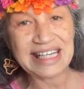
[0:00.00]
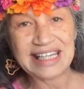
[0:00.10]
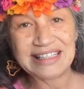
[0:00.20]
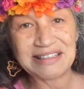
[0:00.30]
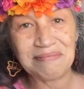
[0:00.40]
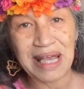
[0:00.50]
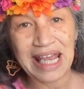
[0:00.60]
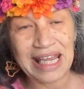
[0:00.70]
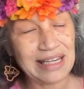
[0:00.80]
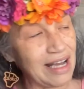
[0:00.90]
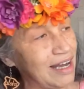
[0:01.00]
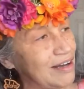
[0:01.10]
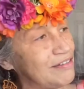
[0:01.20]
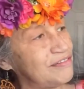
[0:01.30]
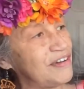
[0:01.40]
is made
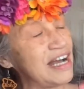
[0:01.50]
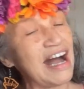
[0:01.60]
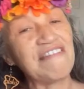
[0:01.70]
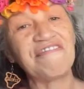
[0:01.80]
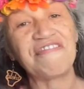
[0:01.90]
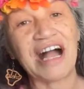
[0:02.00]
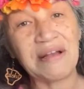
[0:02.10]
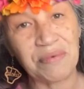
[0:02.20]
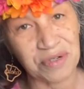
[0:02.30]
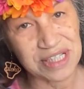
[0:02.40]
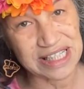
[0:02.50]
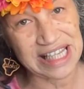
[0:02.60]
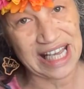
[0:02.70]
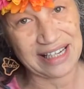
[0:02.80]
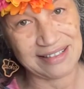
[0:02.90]
of a fiber
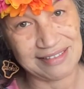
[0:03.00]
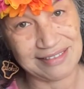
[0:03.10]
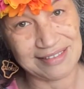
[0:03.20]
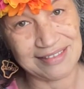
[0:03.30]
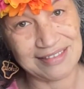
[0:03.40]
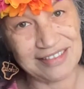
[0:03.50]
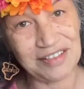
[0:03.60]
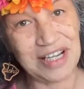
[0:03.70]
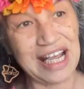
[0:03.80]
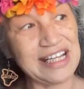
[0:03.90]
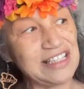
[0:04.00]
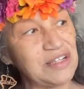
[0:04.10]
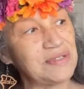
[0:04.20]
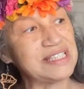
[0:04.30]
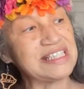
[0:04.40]
skin. Okay,
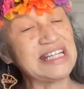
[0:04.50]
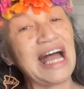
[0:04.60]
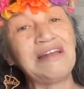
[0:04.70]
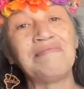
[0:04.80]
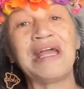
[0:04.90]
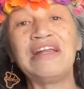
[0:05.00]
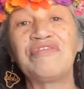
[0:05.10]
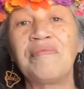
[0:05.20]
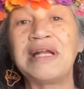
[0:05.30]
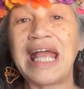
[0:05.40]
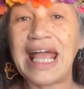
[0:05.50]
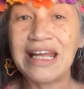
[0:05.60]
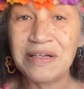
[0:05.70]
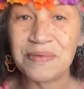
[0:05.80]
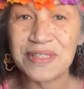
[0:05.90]
so it's not made from an animal